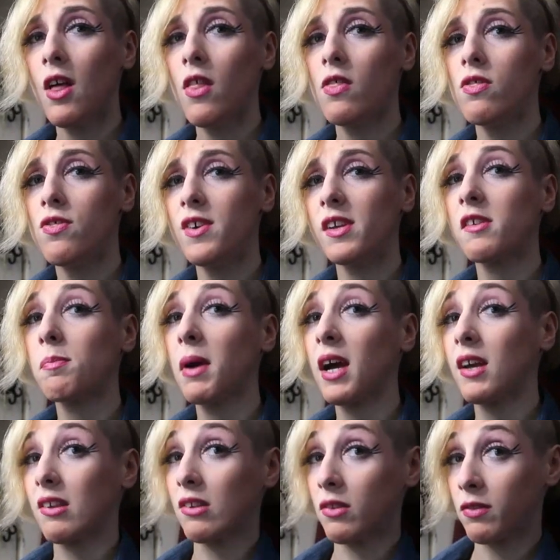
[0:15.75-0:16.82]
this
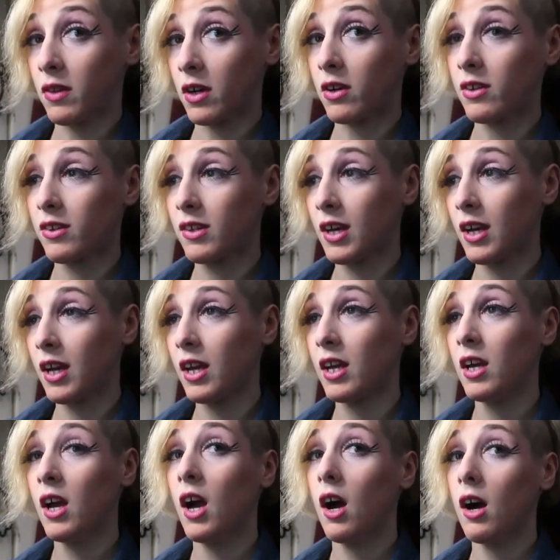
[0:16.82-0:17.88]
past Thursday,